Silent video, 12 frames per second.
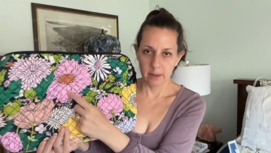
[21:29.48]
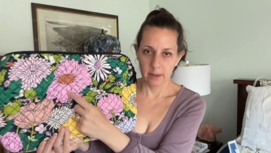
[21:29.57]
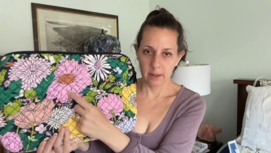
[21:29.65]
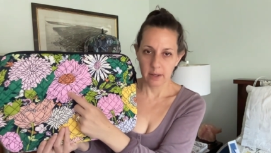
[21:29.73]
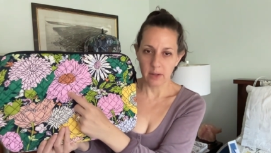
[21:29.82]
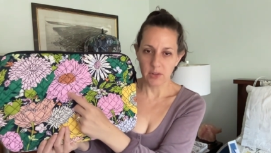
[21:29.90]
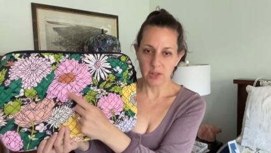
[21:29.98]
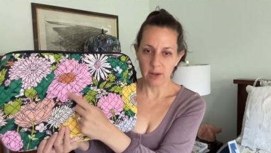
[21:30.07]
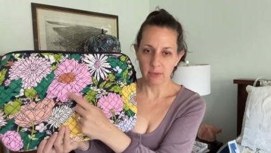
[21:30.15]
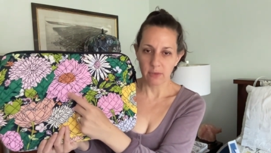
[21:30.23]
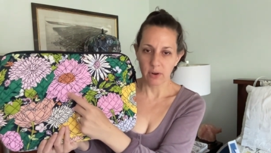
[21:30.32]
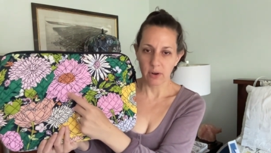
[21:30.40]
colors that
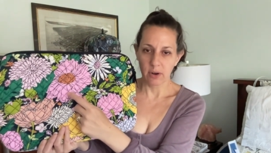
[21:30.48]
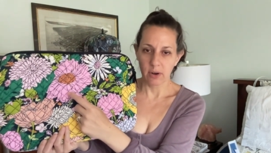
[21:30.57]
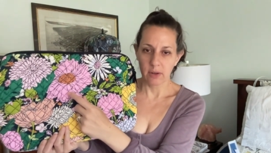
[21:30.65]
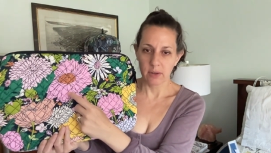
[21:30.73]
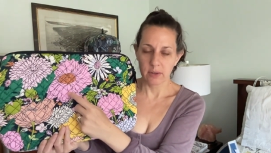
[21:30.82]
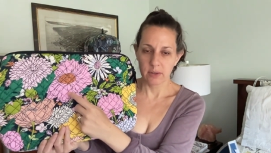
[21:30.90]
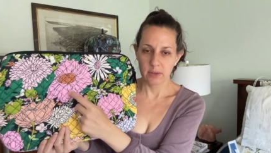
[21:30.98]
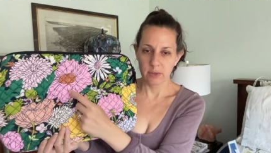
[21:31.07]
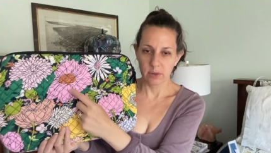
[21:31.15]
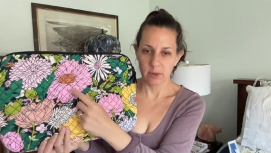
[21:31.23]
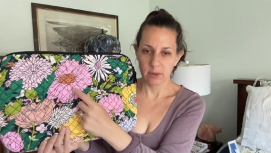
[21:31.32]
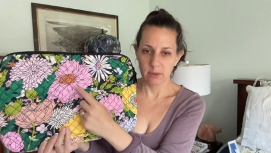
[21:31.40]
fall
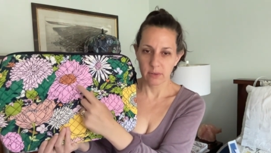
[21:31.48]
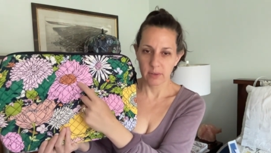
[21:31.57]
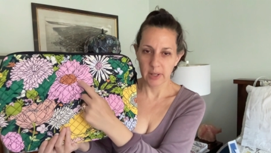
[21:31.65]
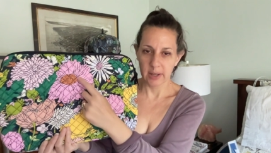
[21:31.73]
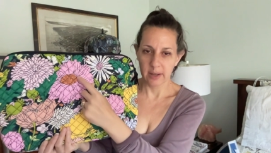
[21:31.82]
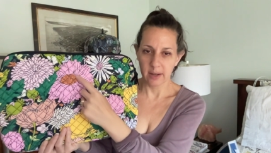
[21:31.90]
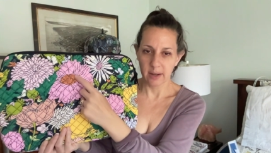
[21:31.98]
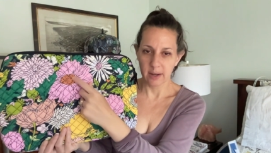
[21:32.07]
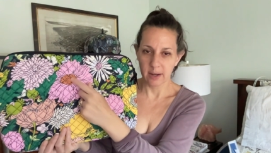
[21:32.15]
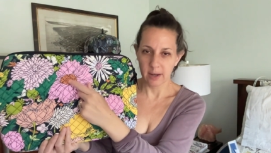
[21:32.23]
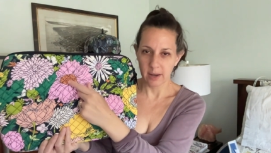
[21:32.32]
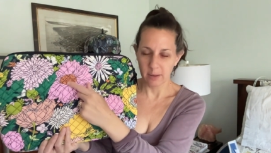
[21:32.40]
sort of like
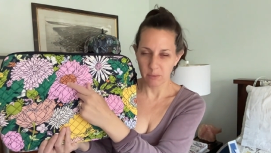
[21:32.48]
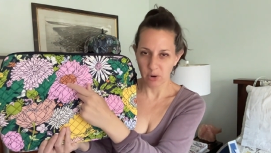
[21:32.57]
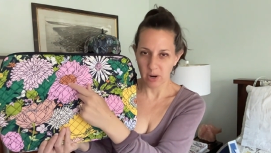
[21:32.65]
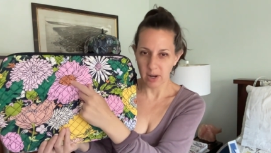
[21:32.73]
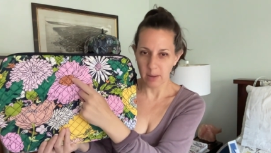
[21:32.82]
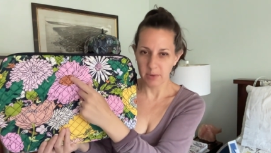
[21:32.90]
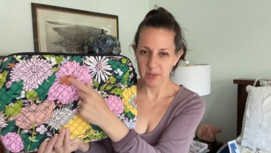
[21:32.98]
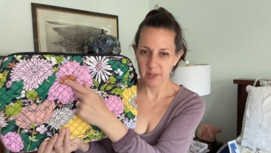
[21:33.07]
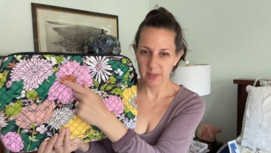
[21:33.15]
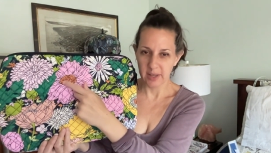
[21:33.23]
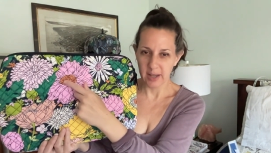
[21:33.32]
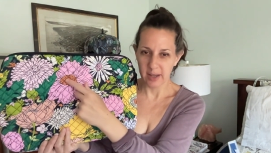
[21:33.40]
uh, more
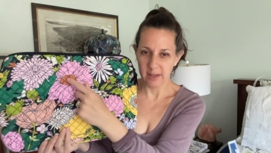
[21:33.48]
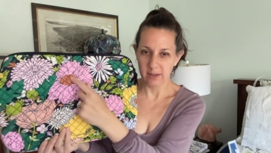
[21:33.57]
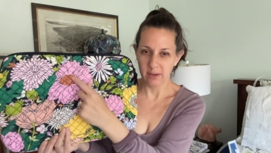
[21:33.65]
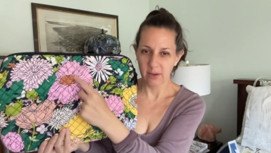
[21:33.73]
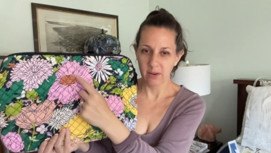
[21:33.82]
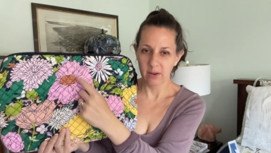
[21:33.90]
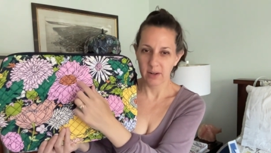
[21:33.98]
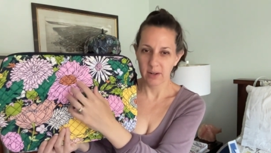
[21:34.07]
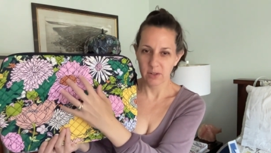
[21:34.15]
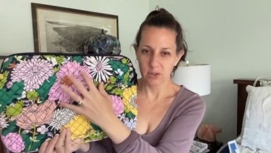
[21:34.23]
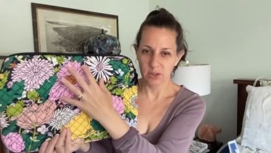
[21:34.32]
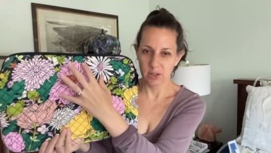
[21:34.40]
opposite that, the
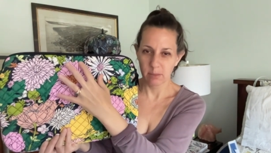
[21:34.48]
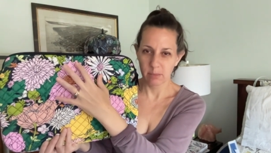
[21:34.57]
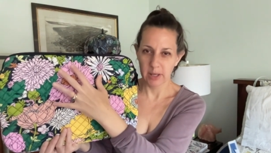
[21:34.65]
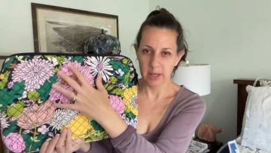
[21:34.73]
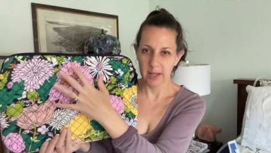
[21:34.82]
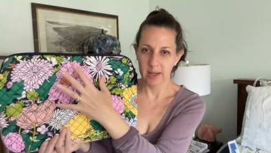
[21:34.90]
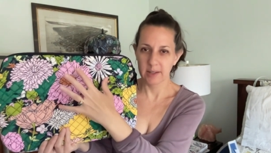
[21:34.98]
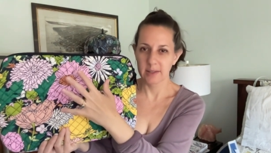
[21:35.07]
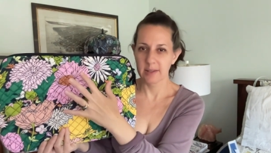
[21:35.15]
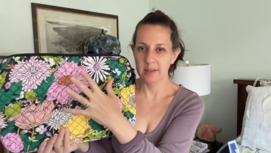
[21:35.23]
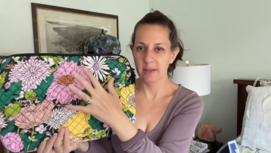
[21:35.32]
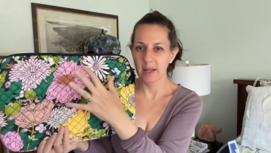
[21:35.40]
orange, the pinks.
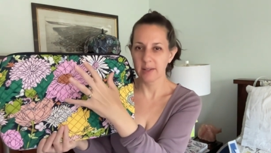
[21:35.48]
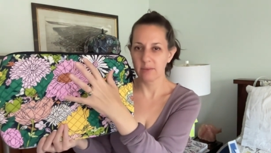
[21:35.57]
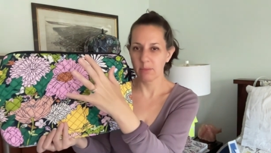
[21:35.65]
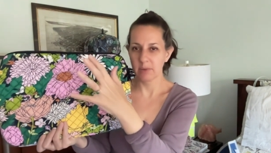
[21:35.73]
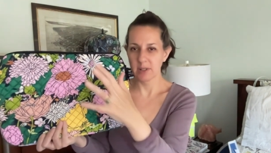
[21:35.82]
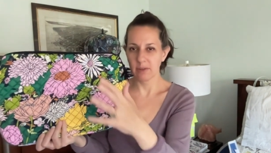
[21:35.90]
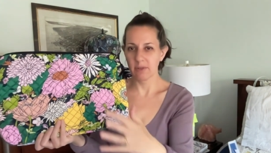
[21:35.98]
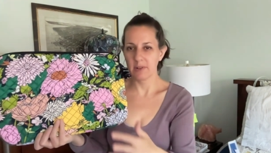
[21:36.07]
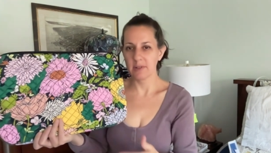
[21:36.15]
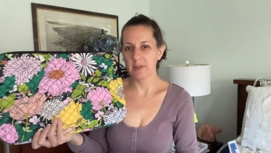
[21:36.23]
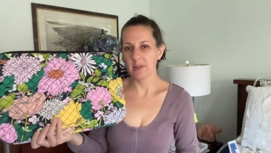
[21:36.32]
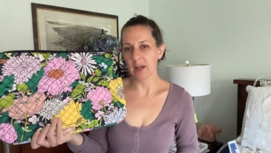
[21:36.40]
So that's from a different
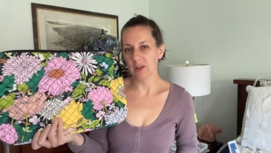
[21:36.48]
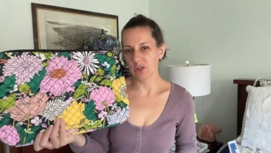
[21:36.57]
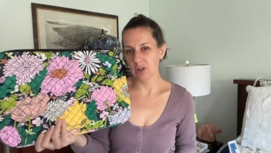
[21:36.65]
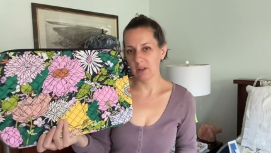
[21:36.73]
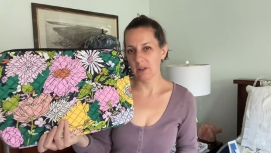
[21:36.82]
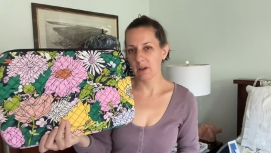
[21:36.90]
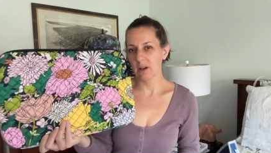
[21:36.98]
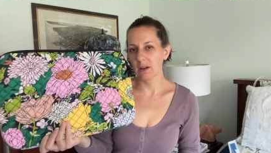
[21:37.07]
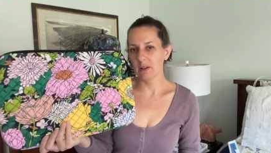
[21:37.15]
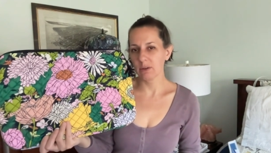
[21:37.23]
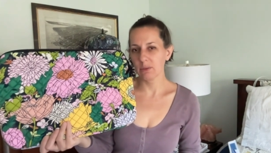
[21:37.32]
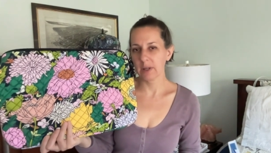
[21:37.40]
section of the
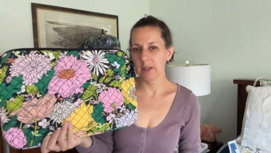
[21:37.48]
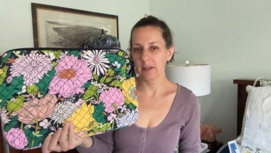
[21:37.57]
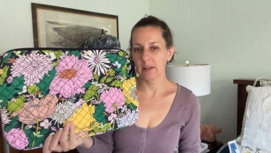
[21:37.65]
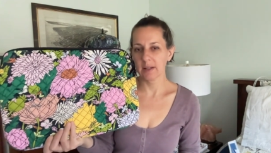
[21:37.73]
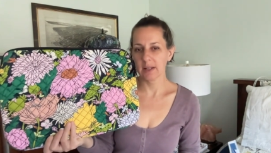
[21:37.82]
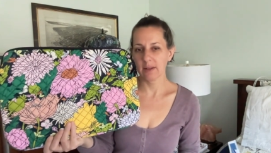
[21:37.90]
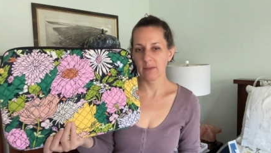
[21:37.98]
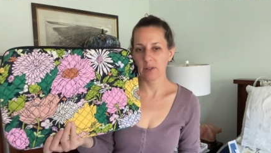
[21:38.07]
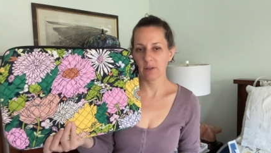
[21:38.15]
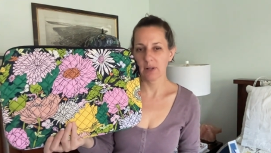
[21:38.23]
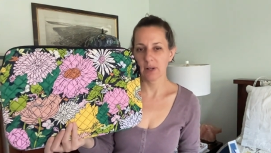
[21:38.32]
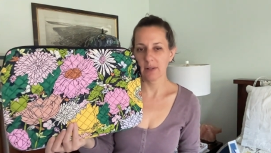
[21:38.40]
color wheel and gives you
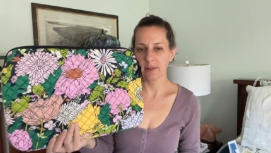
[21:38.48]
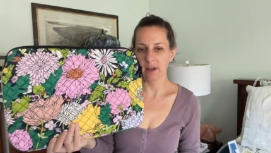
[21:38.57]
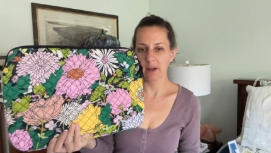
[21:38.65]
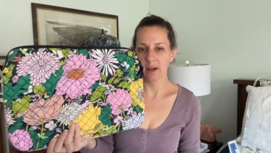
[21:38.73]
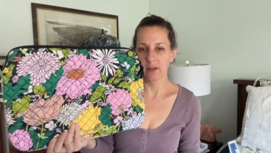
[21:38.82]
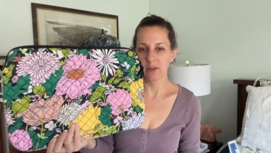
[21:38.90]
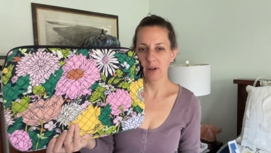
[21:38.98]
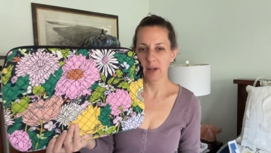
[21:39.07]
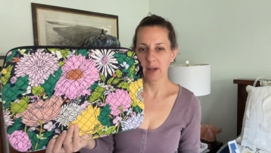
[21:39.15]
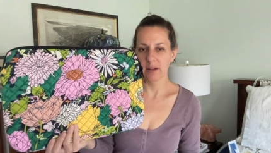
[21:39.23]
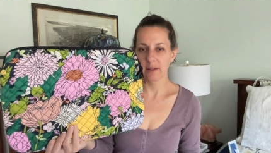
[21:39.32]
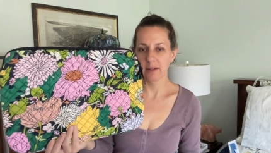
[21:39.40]
a nice
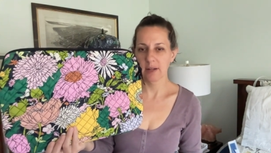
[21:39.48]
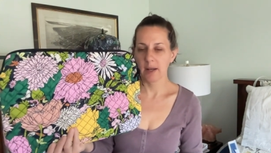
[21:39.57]
contrast.